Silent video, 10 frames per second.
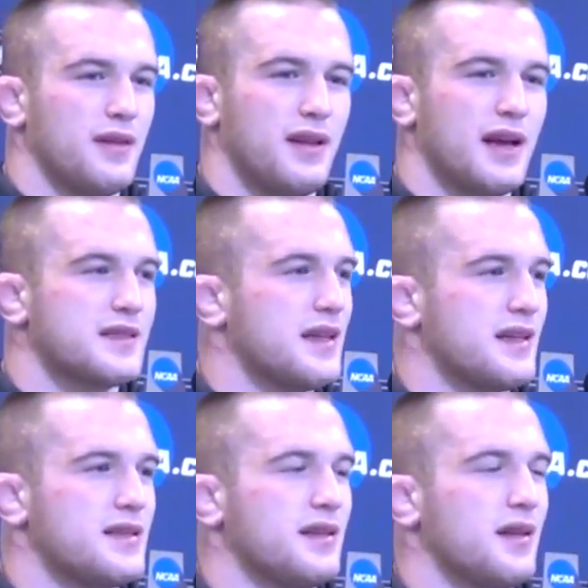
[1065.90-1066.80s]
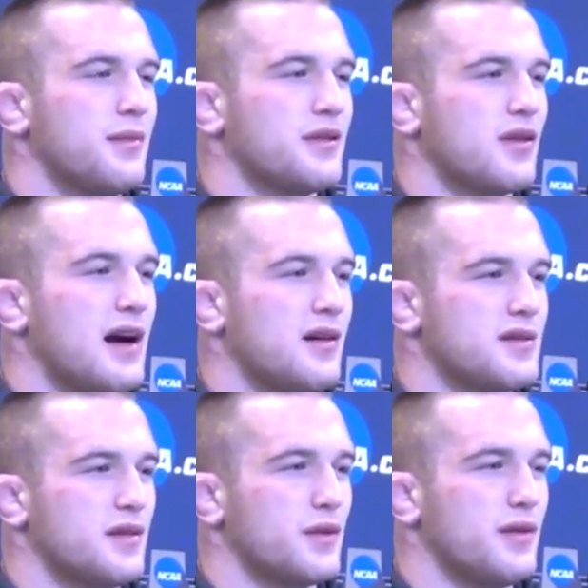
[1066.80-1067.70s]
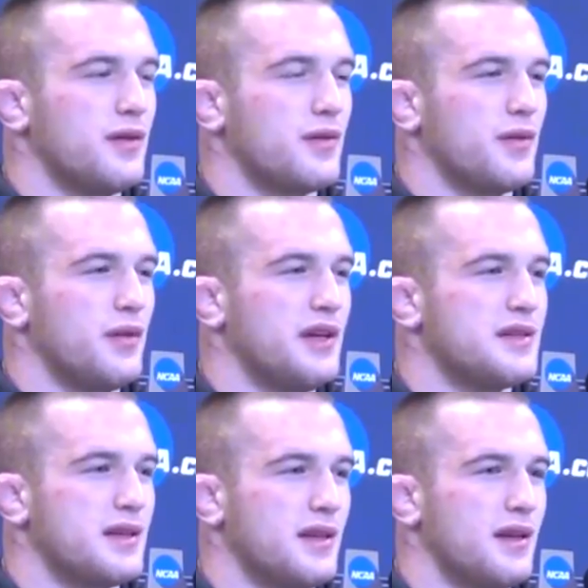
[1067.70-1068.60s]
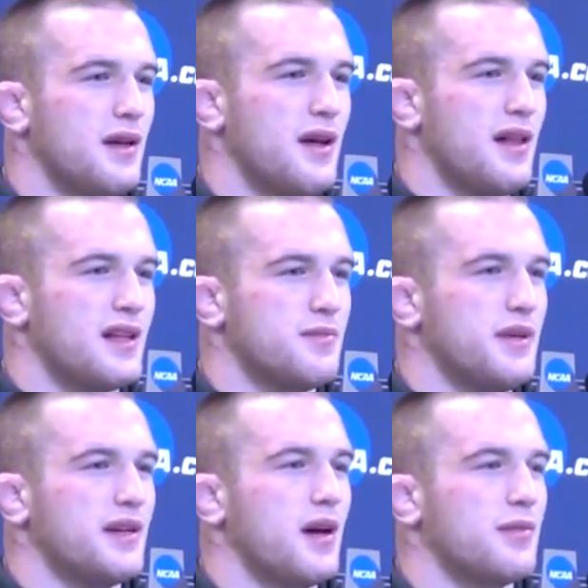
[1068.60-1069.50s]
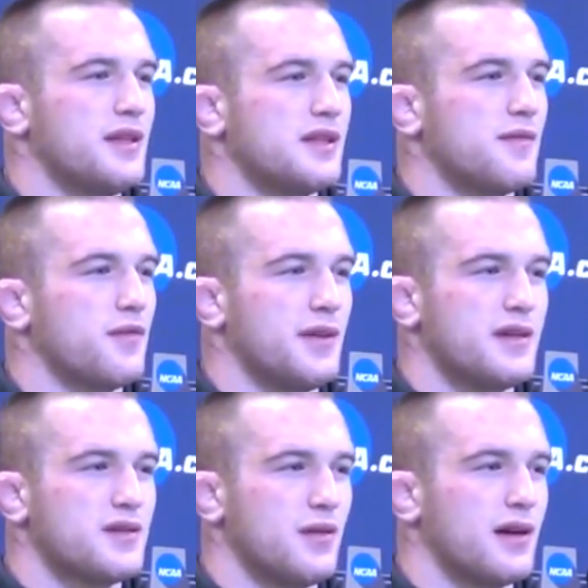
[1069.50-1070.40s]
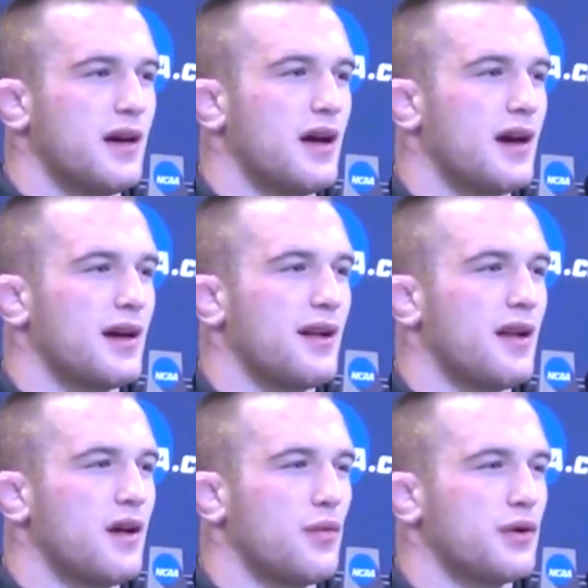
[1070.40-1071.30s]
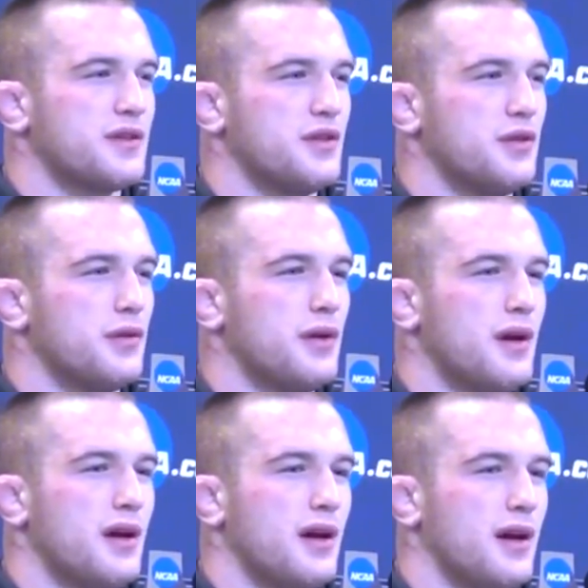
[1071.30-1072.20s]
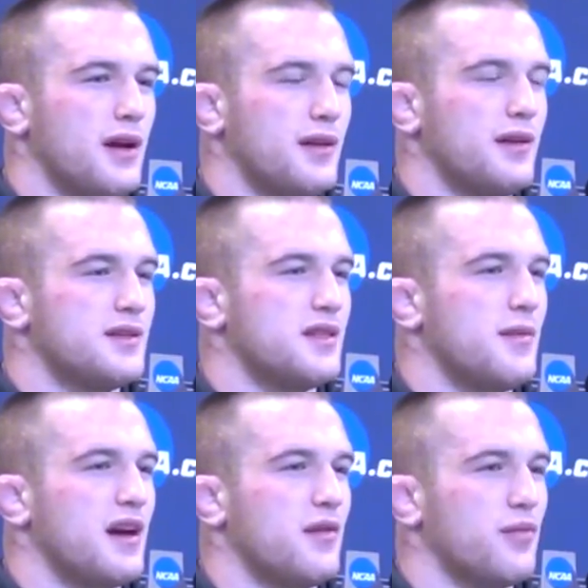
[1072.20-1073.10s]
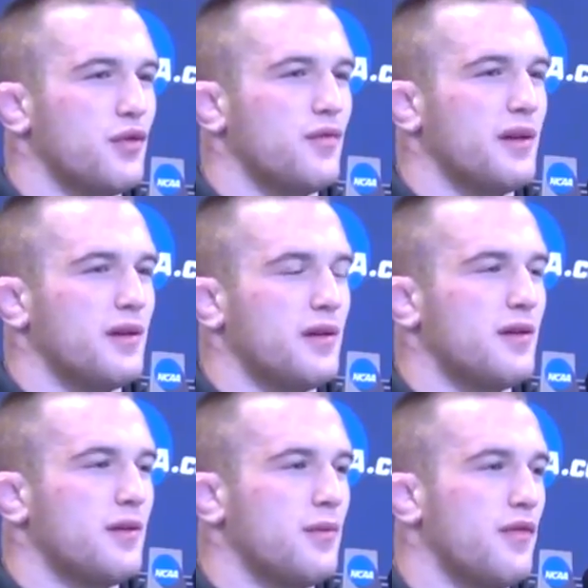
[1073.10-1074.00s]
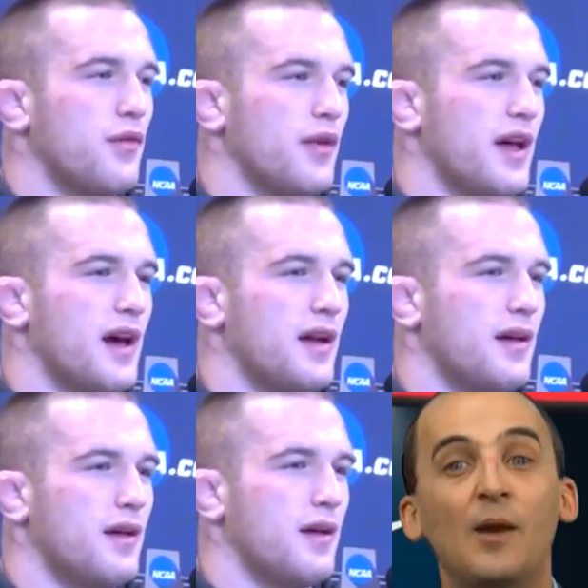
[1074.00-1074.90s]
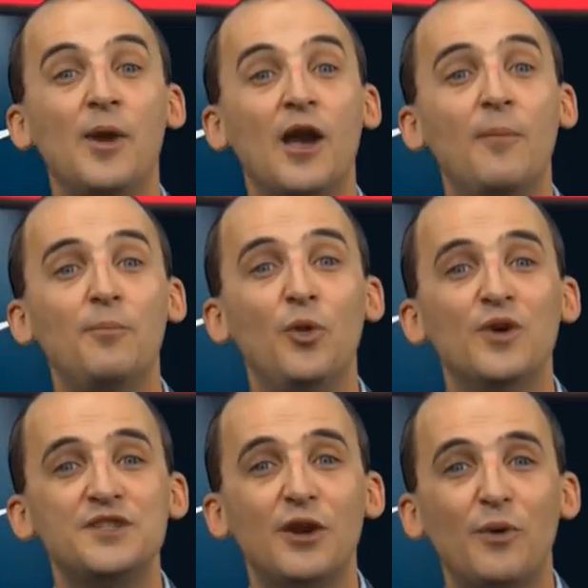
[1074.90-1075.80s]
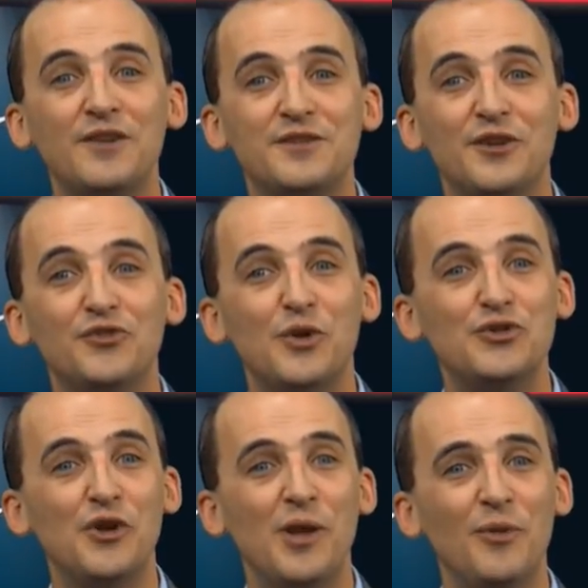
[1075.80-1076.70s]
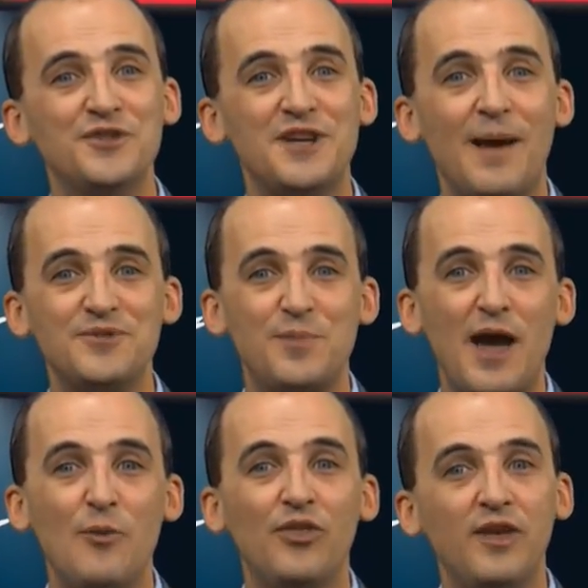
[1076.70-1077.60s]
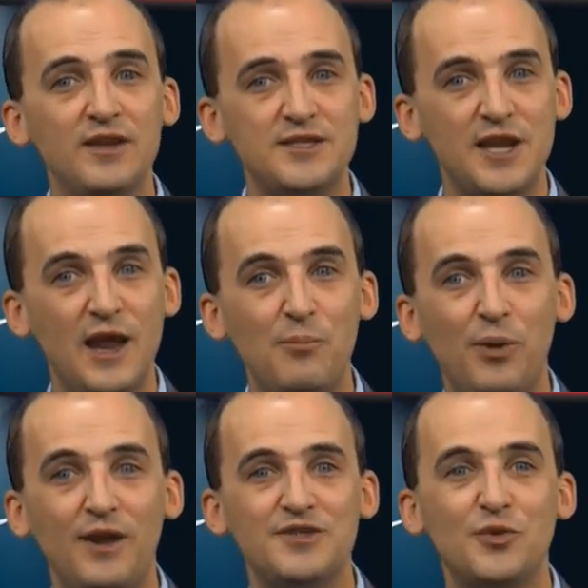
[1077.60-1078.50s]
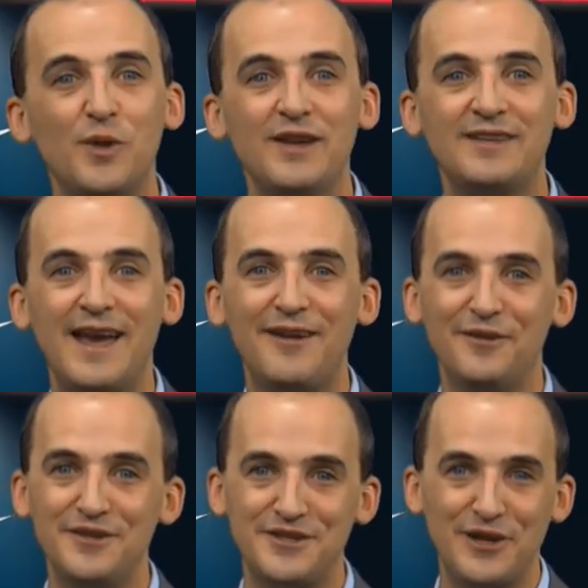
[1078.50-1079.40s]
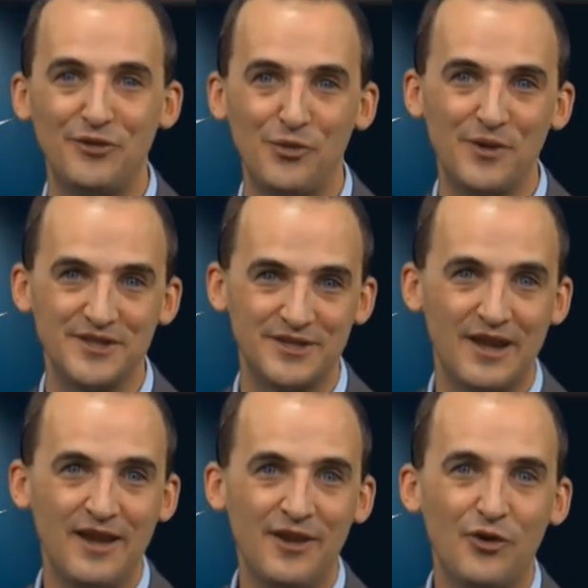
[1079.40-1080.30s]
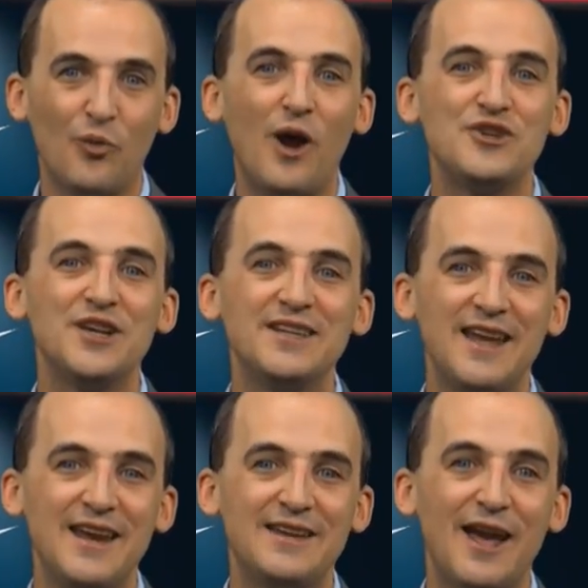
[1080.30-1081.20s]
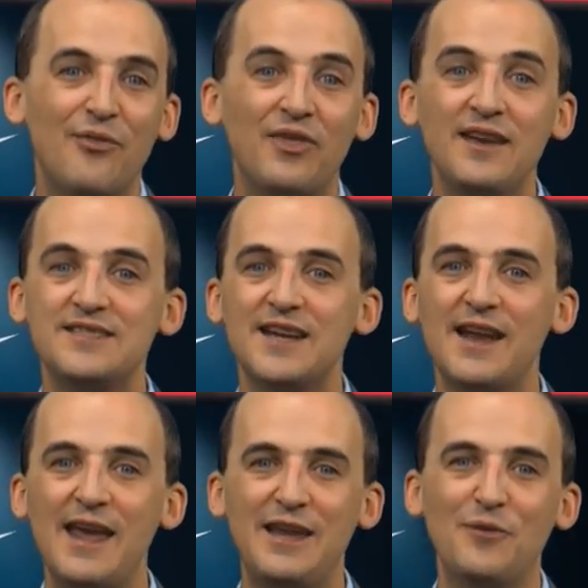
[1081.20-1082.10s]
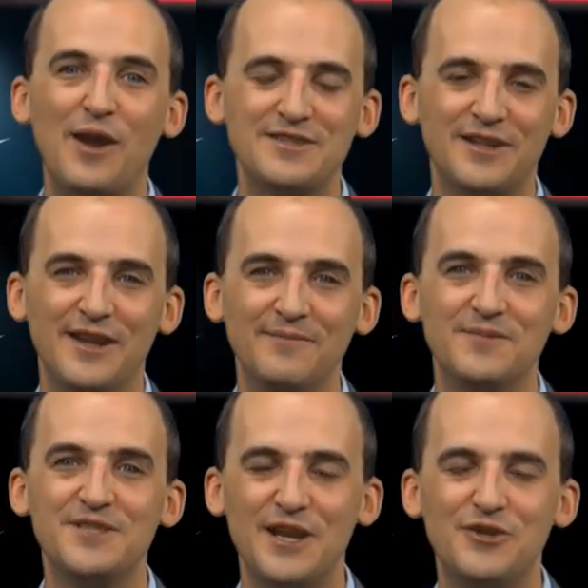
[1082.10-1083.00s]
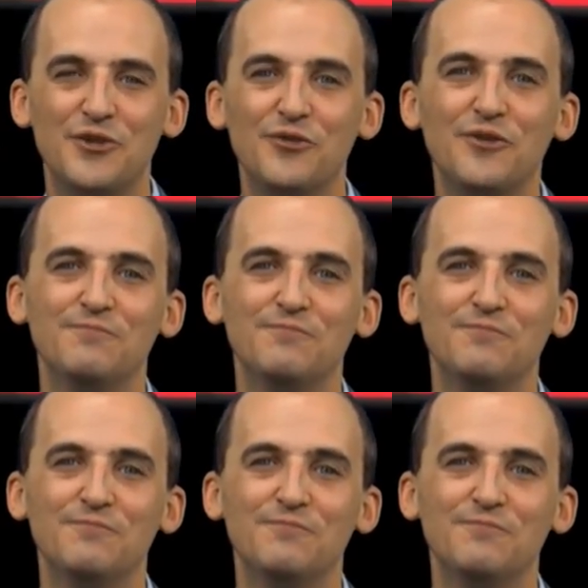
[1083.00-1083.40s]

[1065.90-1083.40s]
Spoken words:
next thing is the Olympic trials in three weeks, and that's a big competition for me, so I got a lot of work to do and a decent amount of improvement before that. Coming up, USA Wrestling's Richard Immel stops by with his 10 picks to win a title in St. Louis. You're watching Takedown, thanks to Nike Wrestling. Stay tuned.